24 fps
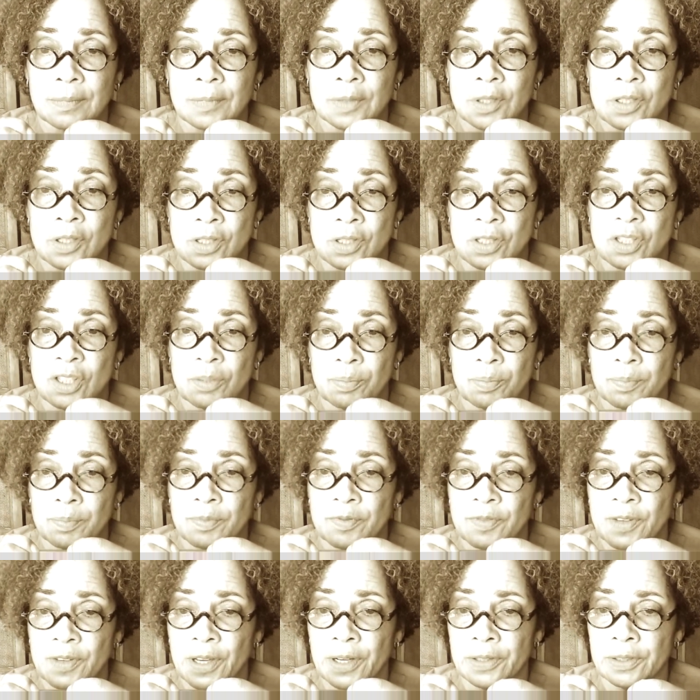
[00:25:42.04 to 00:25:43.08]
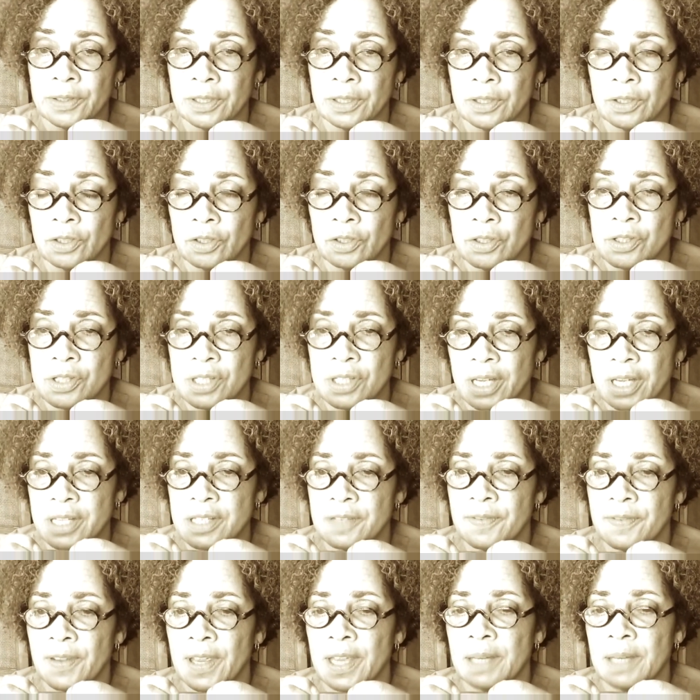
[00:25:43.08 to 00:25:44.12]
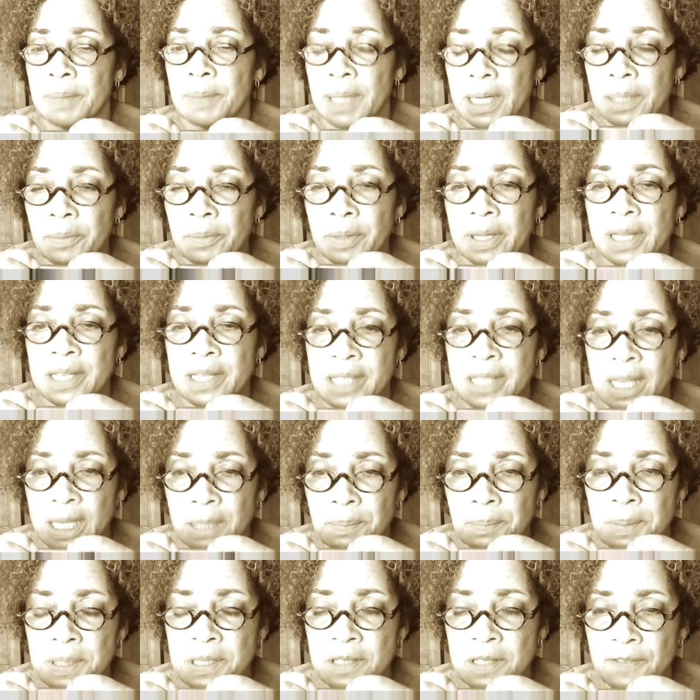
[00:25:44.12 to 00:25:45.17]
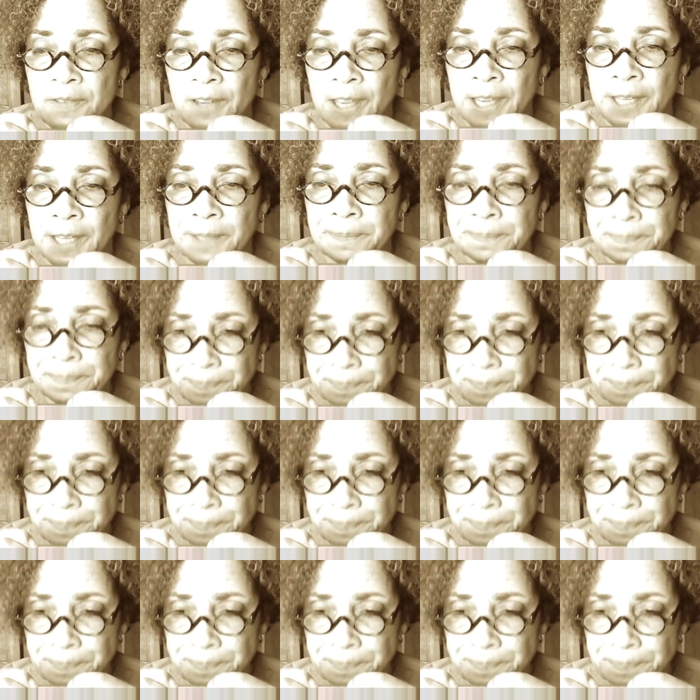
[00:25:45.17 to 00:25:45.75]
it's a fairly good sized vein. But anyway, they take a piece of vein,